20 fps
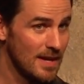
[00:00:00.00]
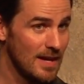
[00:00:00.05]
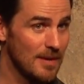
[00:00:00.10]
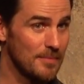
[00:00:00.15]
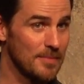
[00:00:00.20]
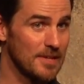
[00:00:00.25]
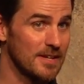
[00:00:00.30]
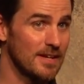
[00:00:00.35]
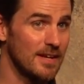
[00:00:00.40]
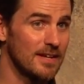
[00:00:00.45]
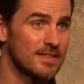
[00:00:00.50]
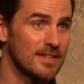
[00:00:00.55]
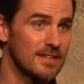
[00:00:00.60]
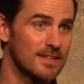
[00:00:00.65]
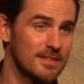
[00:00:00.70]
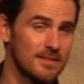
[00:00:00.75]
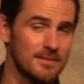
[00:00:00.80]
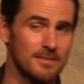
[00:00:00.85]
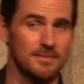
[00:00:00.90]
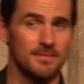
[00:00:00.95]
I mean, I
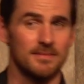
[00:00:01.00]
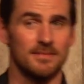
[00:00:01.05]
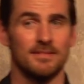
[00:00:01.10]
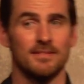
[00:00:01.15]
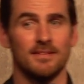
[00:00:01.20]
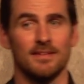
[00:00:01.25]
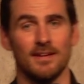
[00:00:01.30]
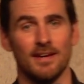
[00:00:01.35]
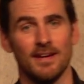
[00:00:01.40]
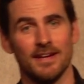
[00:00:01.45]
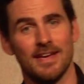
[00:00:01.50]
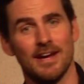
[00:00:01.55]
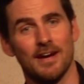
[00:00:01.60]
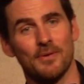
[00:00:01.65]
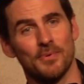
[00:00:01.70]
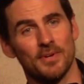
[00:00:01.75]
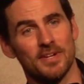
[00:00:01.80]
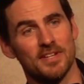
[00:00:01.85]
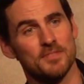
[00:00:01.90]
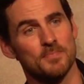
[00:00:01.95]
think I
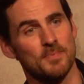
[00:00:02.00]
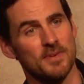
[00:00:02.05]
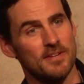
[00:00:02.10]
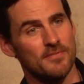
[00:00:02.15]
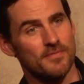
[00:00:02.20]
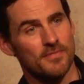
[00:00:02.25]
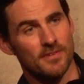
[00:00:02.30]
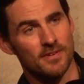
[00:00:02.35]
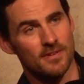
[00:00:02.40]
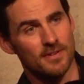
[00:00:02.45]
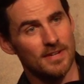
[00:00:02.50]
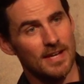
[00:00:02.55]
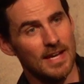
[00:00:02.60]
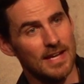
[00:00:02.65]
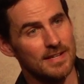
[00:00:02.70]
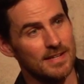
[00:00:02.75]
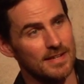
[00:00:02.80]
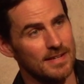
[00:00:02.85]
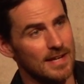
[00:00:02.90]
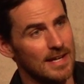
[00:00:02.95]
can't really speak for
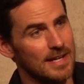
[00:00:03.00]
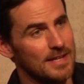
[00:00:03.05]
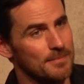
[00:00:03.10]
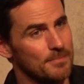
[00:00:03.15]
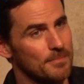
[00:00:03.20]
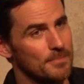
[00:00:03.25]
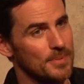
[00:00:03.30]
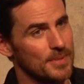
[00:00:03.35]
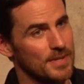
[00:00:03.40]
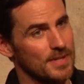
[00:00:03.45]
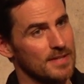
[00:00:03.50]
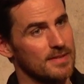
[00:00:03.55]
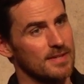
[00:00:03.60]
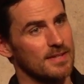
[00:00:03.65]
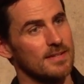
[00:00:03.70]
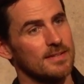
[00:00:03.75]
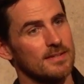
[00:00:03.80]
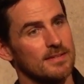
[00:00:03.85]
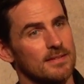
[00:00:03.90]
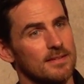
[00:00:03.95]
Eddie and Adam, but I
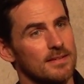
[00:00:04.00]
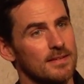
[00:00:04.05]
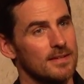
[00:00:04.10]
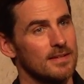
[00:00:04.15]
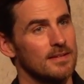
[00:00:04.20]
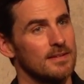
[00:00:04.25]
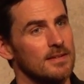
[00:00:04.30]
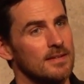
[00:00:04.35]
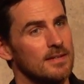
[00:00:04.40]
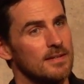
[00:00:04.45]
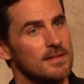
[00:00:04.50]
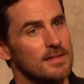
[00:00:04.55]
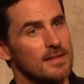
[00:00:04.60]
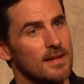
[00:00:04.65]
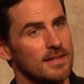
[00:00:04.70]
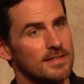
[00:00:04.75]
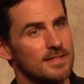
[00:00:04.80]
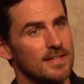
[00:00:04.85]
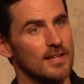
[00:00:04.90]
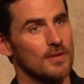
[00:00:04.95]
think
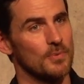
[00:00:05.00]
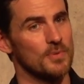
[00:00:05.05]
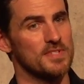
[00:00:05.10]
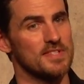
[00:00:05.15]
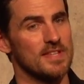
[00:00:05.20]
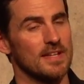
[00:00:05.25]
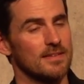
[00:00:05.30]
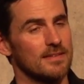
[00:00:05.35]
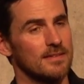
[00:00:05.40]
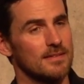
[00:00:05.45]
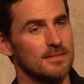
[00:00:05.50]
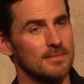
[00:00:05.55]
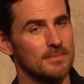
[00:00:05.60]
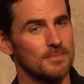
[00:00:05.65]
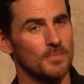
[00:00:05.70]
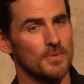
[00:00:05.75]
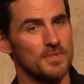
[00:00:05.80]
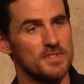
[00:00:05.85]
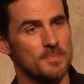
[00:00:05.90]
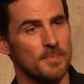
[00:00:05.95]
the idea was
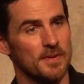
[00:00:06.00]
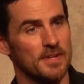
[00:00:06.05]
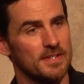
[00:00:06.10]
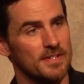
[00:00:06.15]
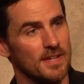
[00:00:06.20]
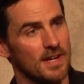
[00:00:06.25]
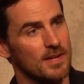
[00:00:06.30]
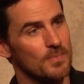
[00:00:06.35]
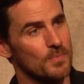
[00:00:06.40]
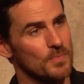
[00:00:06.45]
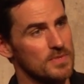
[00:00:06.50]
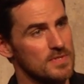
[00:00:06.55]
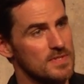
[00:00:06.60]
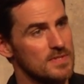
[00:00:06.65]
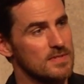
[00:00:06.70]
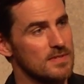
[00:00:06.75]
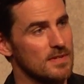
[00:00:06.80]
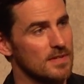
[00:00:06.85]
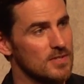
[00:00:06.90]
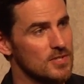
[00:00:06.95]
that Once Upon a Time
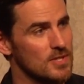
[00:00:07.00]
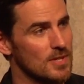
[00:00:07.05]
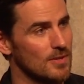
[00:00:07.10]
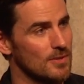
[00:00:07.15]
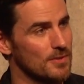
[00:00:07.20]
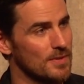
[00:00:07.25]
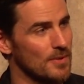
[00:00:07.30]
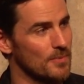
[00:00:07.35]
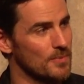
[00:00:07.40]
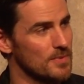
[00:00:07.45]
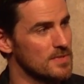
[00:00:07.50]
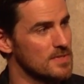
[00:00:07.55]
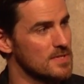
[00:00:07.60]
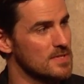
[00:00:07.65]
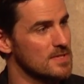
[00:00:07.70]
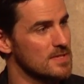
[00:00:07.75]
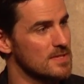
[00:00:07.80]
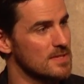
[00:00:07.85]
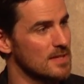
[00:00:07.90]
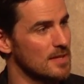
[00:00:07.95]
was a show that
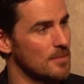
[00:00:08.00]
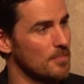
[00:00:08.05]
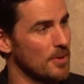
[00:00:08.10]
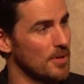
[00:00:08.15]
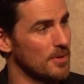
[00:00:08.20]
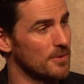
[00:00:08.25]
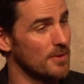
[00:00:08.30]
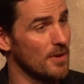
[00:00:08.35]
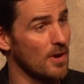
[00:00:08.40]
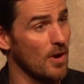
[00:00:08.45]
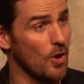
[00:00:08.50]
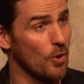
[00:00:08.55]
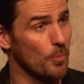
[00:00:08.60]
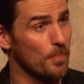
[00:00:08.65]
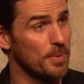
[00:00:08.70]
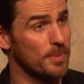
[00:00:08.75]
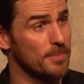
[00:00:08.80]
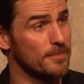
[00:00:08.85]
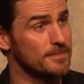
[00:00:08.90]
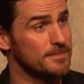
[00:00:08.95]
was about
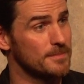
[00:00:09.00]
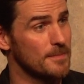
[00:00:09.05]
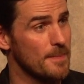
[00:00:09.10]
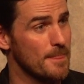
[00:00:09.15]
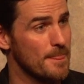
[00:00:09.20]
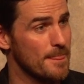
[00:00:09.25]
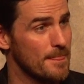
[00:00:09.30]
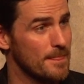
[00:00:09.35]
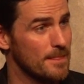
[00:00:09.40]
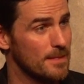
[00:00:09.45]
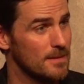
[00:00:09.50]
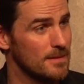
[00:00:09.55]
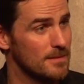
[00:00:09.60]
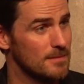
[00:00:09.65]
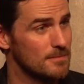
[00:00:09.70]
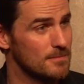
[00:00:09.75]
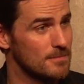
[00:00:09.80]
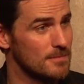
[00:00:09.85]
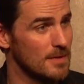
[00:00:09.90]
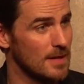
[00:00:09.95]
hope.
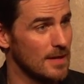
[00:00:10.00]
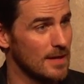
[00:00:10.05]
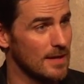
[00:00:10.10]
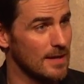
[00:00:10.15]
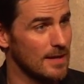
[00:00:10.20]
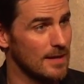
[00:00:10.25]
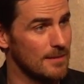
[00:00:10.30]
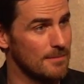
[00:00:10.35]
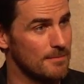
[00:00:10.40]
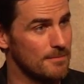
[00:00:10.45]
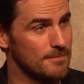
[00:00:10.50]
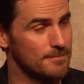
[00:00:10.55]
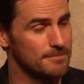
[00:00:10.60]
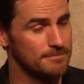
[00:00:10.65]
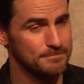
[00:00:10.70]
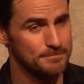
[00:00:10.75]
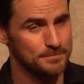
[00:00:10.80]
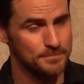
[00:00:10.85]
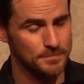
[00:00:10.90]
And,